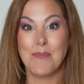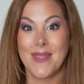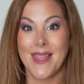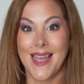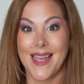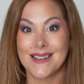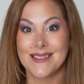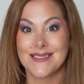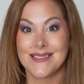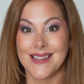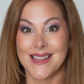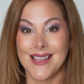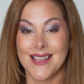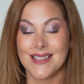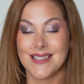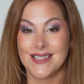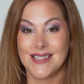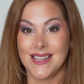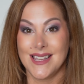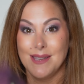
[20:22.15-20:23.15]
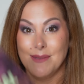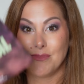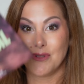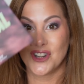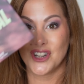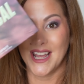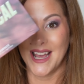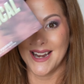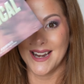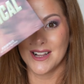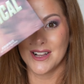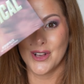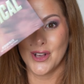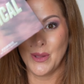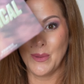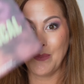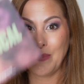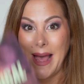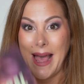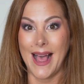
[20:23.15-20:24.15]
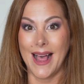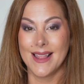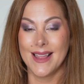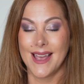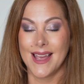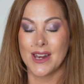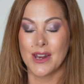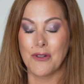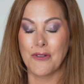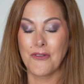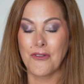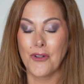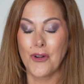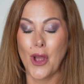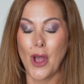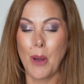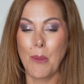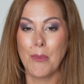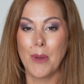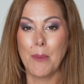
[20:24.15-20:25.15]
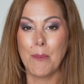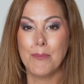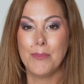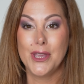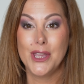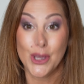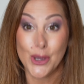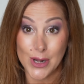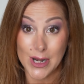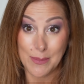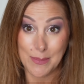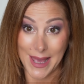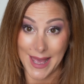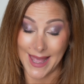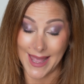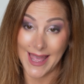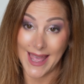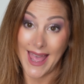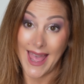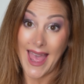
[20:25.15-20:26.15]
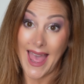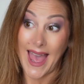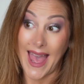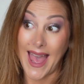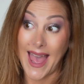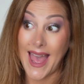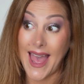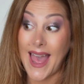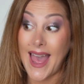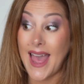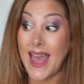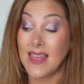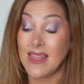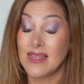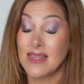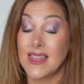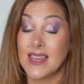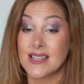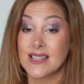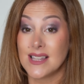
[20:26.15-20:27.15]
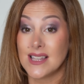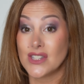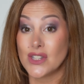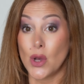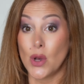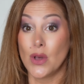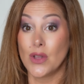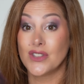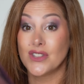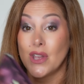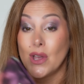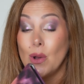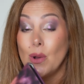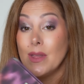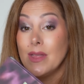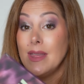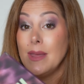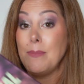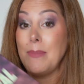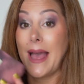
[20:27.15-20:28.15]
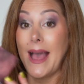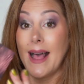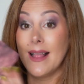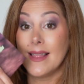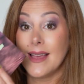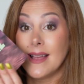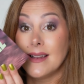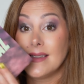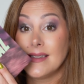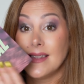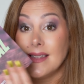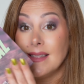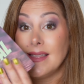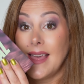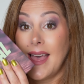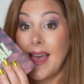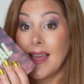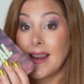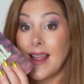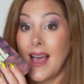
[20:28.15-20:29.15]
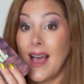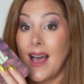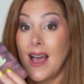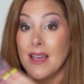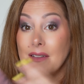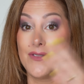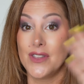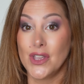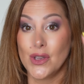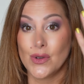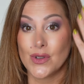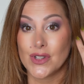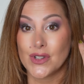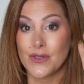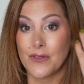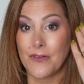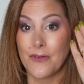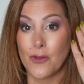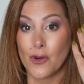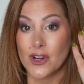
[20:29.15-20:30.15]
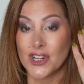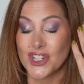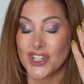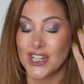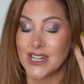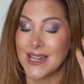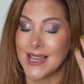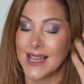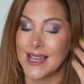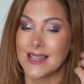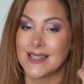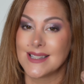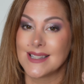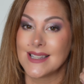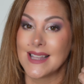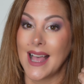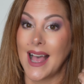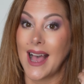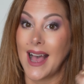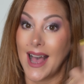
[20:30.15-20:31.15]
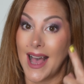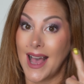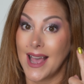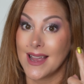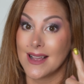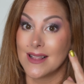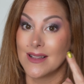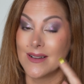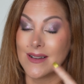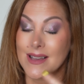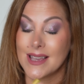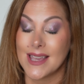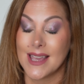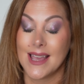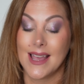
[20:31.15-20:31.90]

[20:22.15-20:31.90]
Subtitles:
next is the Botanical palette from Beauty Bay. And this is also the palette that I've used for today's eye look.